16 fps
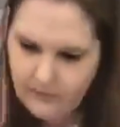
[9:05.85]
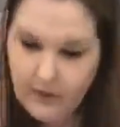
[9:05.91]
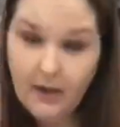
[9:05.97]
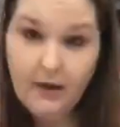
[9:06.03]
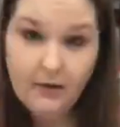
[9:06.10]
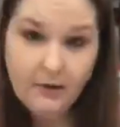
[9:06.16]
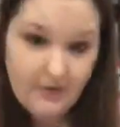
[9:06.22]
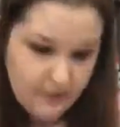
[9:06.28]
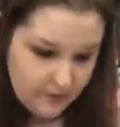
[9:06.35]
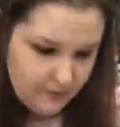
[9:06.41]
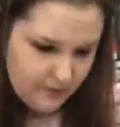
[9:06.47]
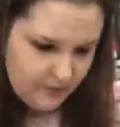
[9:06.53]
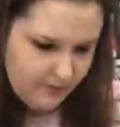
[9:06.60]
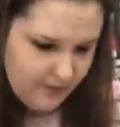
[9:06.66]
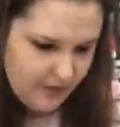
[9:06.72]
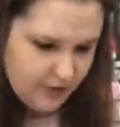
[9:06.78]
I also
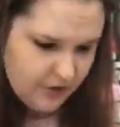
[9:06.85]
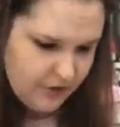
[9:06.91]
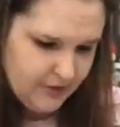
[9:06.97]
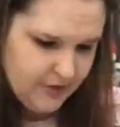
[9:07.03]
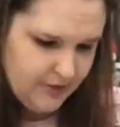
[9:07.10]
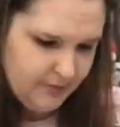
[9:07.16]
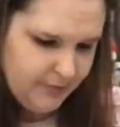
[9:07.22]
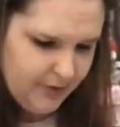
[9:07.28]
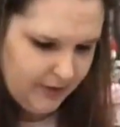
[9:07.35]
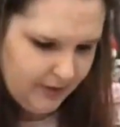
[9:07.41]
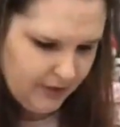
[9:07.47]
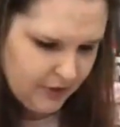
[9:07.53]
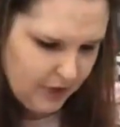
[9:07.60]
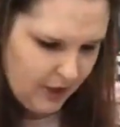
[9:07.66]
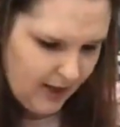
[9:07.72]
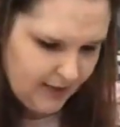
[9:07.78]
want to make sure it's completely
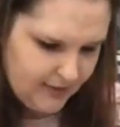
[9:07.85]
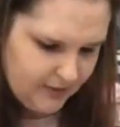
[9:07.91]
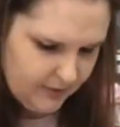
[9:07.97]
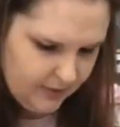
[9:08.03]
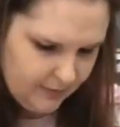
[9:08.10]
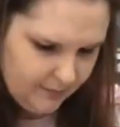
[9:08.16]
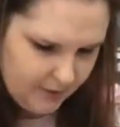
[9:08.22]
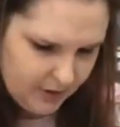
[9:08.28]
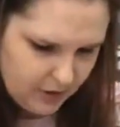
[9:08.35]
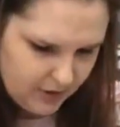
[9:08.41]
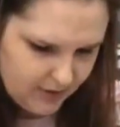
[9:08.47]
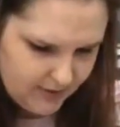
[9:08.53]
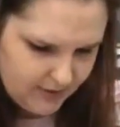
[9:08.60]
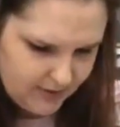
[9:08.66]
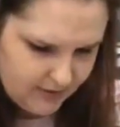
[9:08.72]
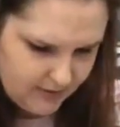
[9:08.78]
dry. So let me
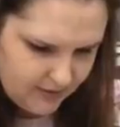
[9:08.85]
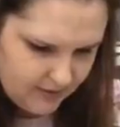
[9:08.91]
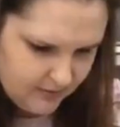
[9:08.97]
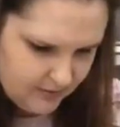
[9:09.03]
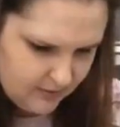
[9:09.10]
just